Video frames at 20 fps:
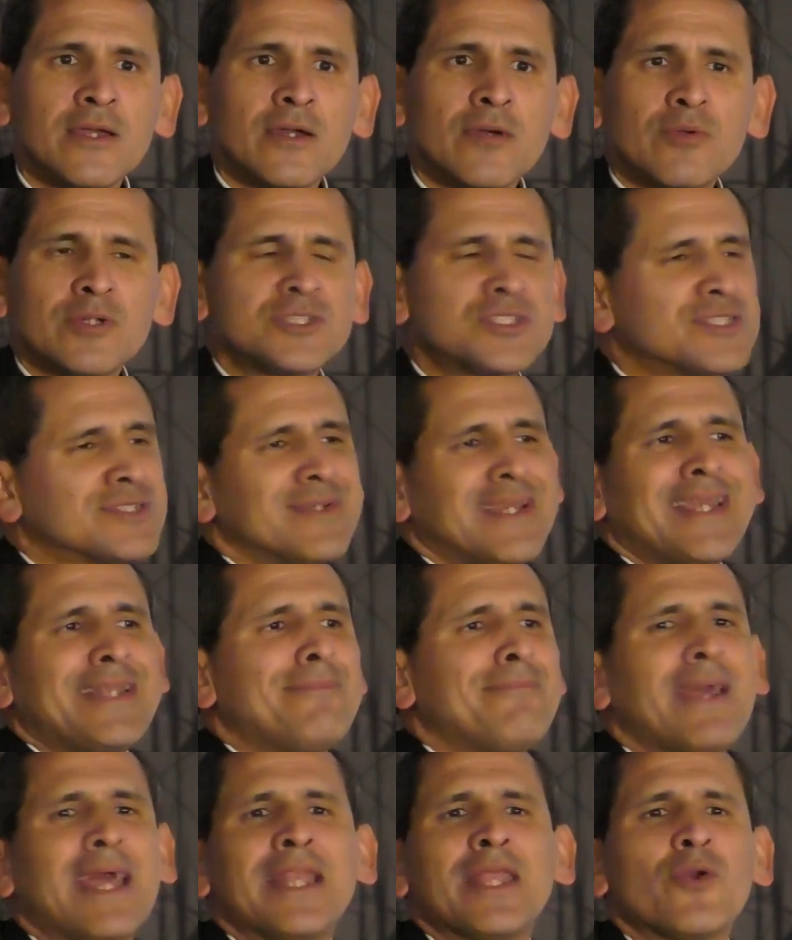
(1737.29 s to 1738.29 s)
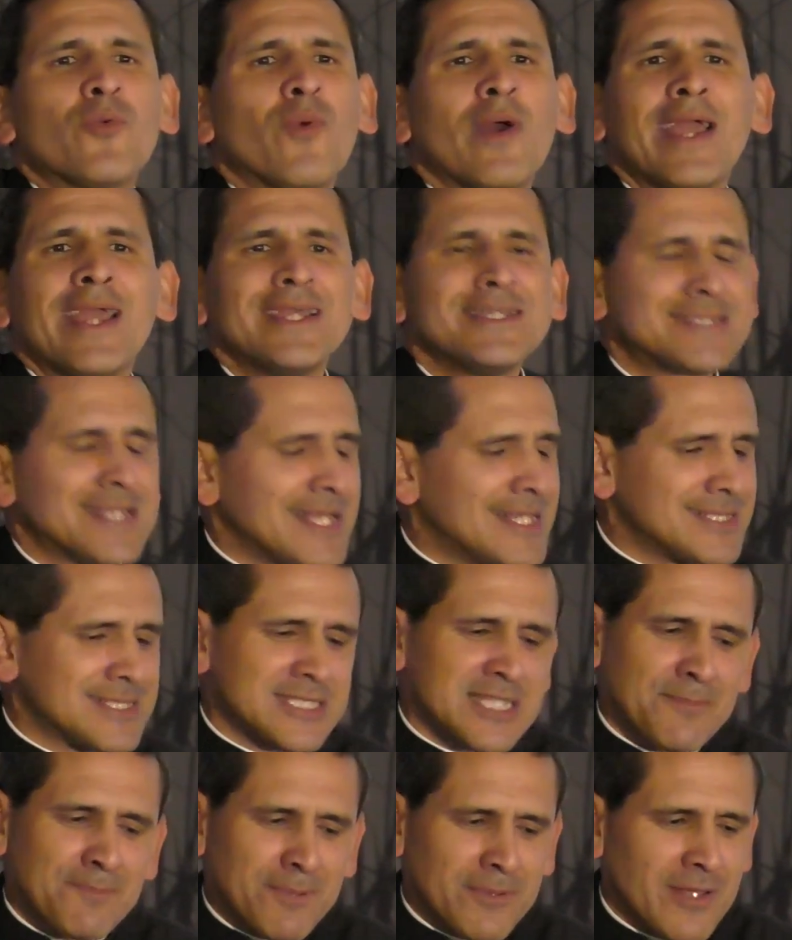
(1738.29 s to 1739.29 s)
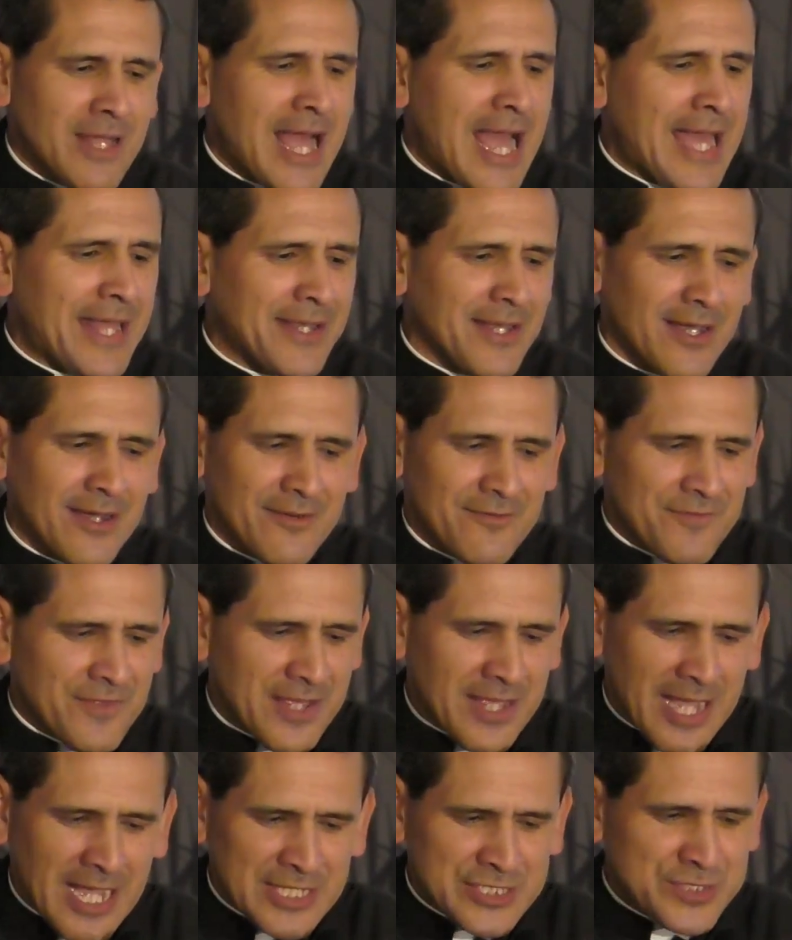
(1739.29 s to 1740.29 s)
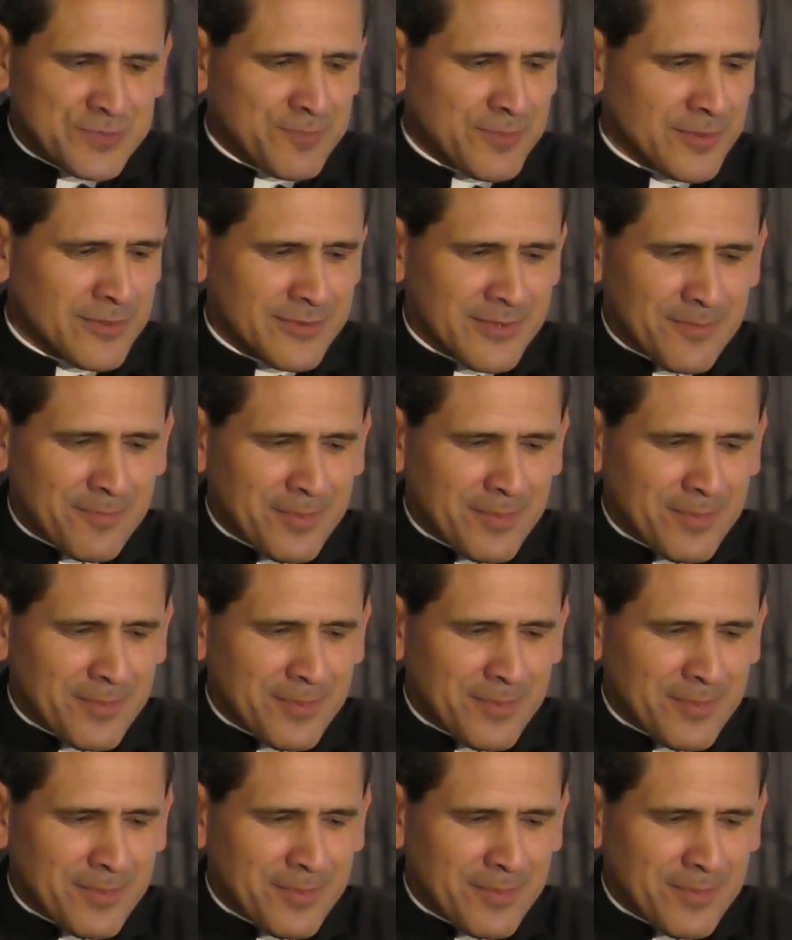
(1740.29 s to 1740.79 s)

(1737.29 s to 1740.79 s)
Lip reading: which in many ways is the plan of the gospel, the